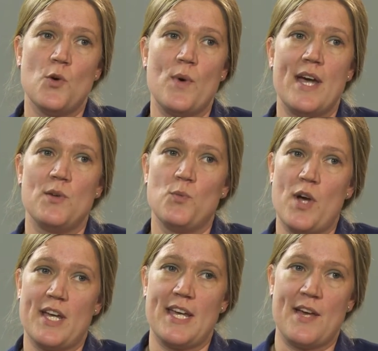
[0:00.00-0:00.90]
when
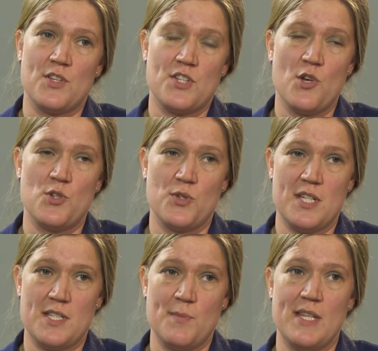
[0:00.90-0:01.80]
working out the total
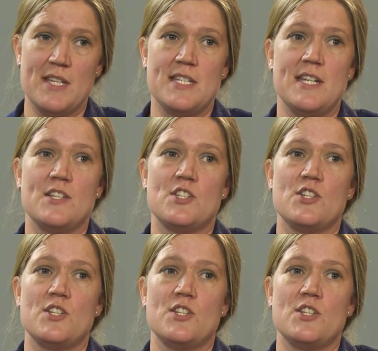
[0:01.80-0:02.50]
disability to